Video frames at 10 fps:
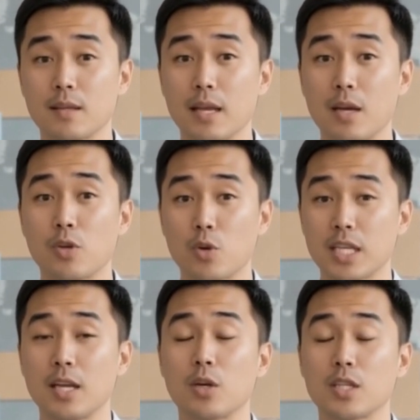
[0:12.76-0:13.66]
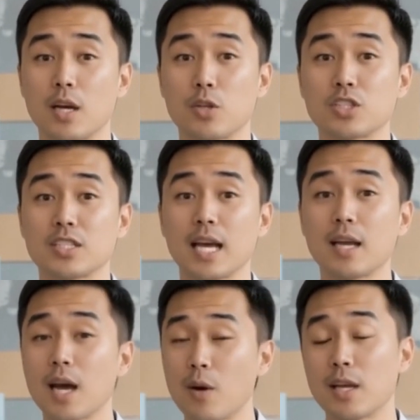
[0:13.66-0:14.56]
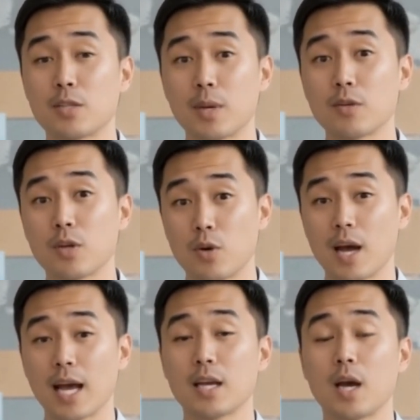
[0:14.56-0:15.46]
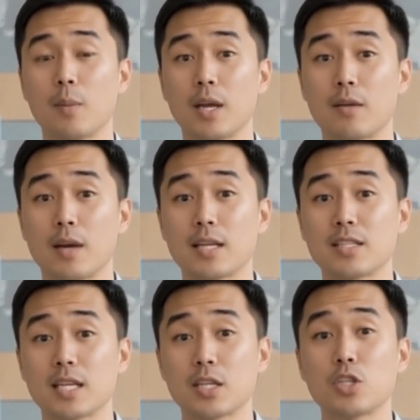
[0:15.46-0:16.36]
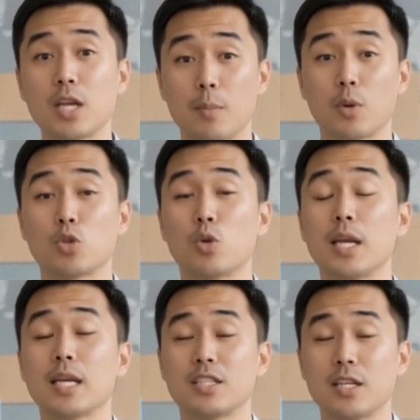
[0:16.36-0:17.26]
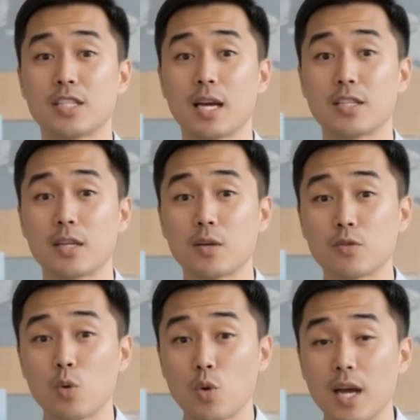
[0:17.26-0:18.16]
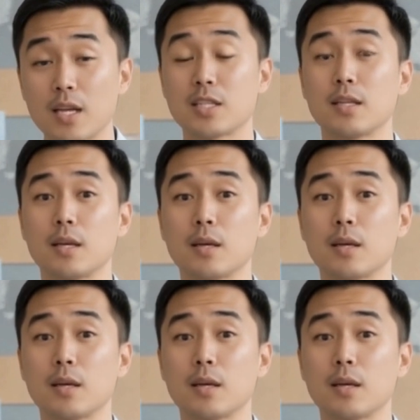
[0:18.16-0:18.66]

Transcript: If you're eager to understand how these pivotal economic events can shape your trading success in the Forex,